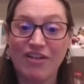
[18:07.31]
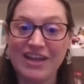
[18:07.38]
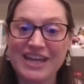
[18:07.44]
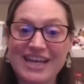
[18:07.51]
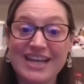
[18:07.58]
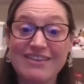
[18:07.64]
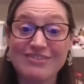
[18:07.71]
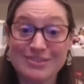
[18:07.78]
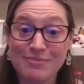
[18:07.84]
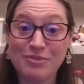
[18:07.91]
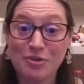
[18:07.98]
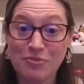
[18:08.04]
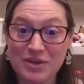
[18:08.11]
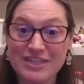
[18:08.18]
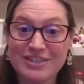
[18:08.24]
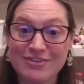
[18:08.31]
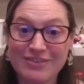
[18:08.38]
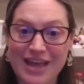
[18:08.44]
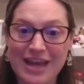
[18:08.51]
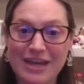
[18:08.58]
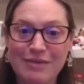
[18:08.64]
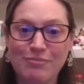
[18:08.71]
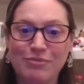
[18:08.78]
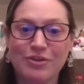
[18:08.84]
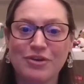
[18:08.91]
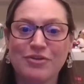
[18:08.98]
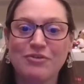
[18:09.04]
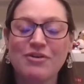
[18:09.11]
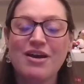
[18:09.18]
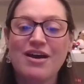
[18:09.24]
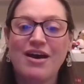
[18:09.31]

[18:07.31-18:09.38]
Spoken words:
And he gives them the whistle that he blew.